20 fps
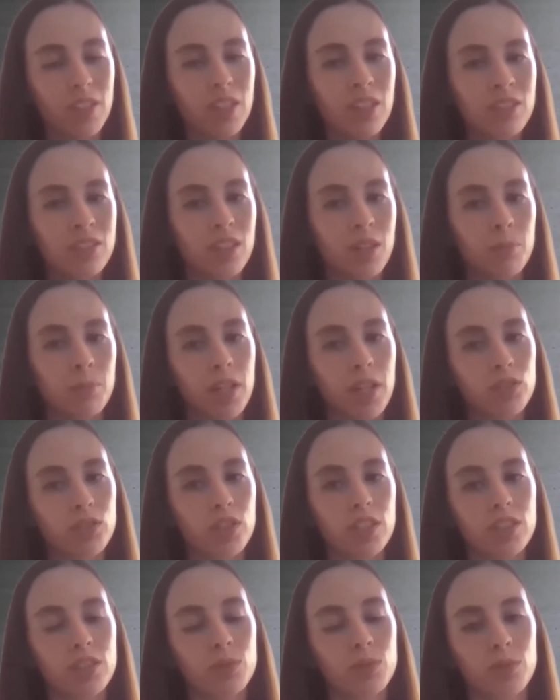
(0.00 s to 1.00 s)
Some
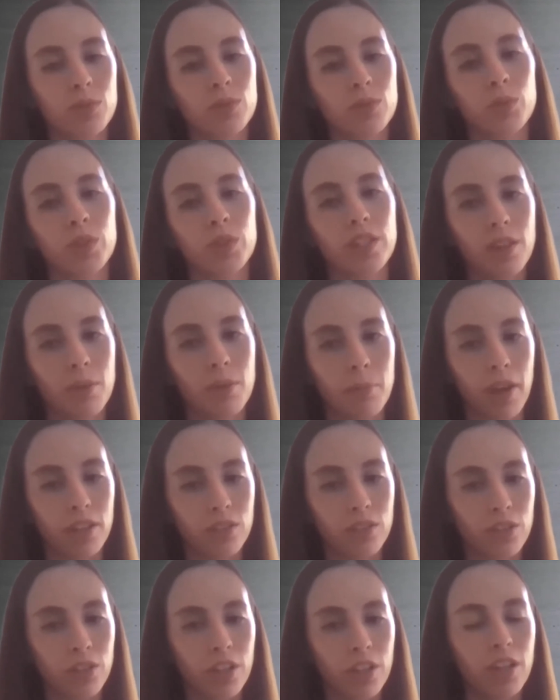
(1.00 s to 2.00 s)
metrics would really
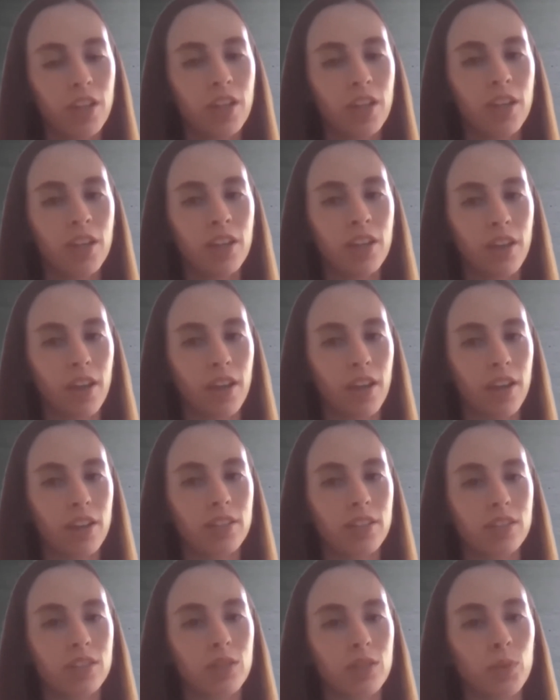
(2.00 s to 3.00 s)
matter.
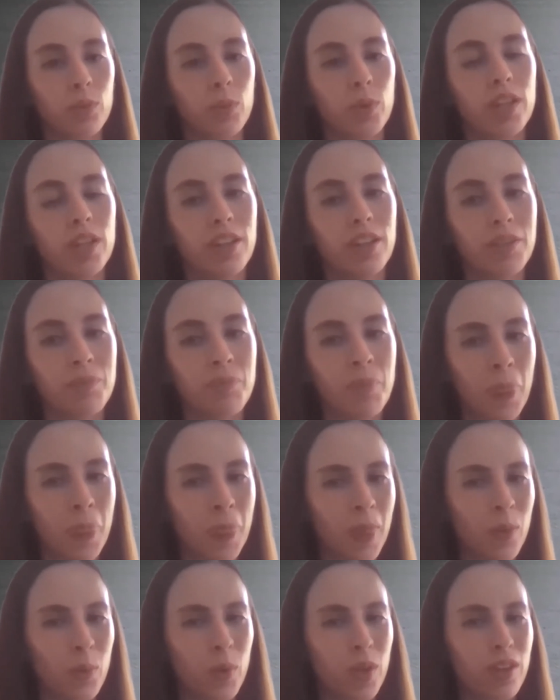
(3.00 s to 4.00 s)
And we
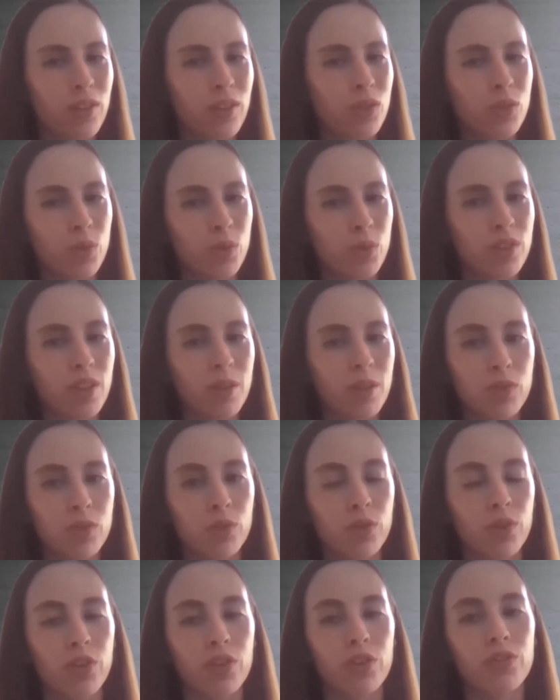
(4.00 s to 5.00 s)
do some
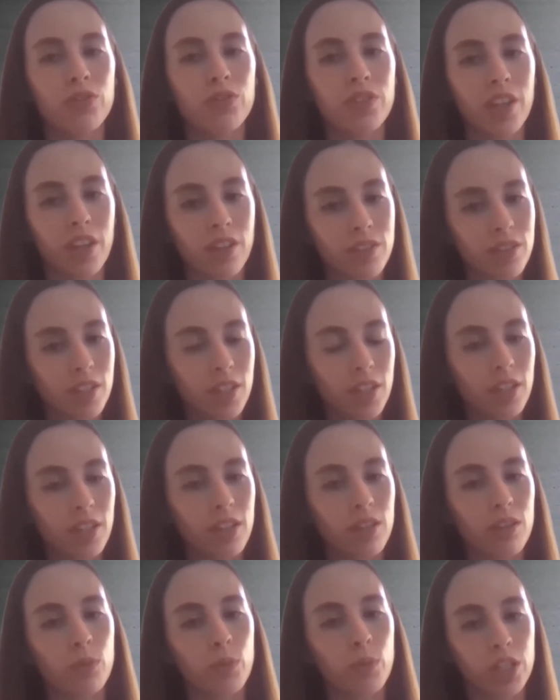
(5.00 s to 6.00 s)
sort of testing in
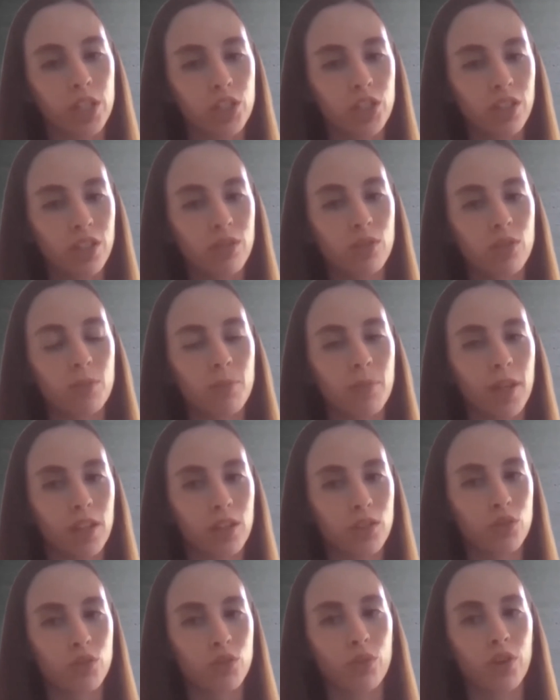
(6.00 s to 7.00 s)
the region to make
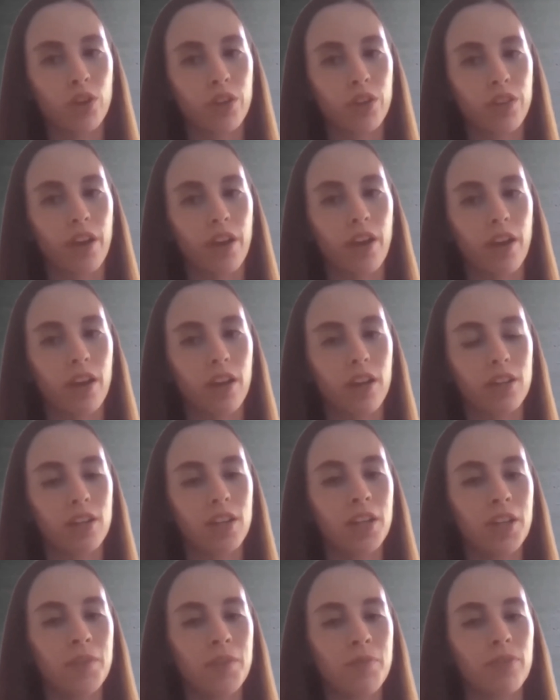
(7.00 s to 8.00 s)
sure that
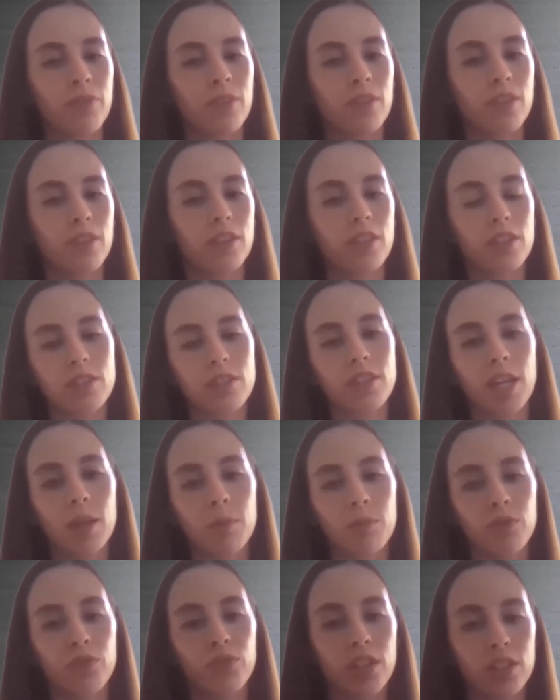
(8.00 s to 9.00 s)
this game
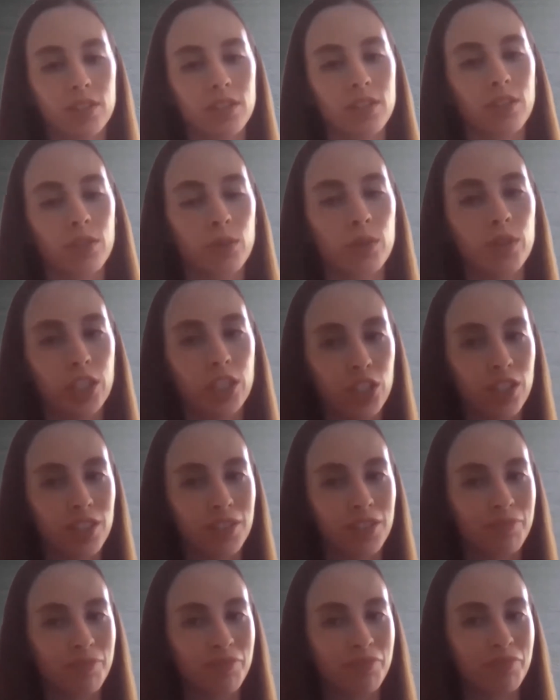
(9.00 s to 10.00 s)
fits the
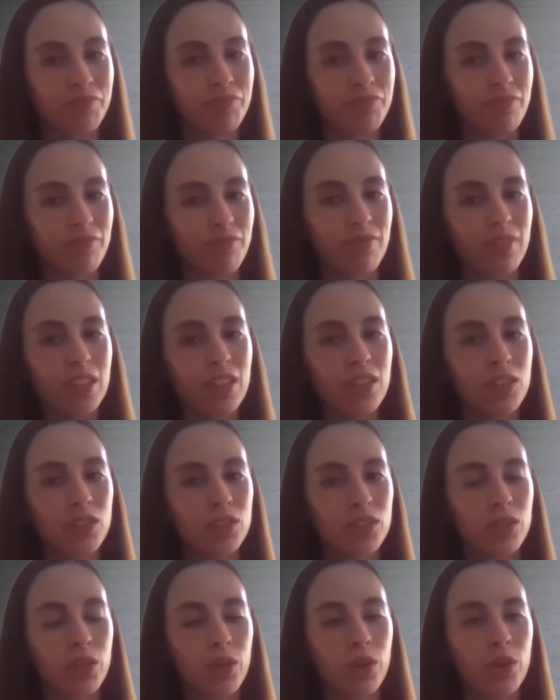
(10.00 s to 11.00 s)
region.
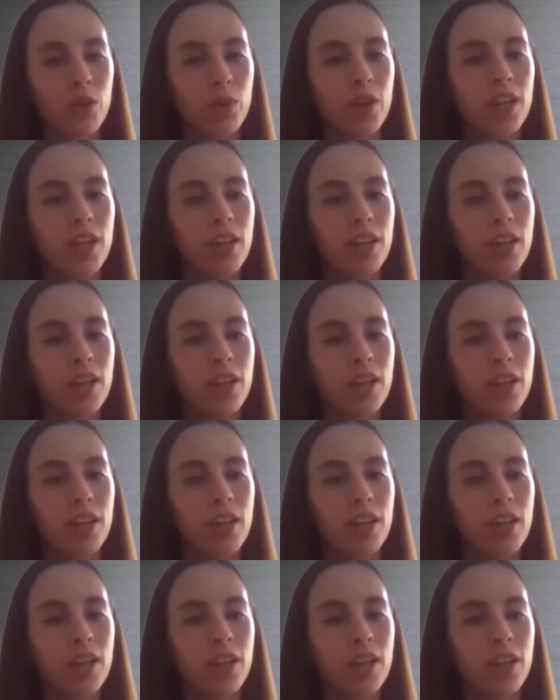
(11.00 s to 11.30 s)
So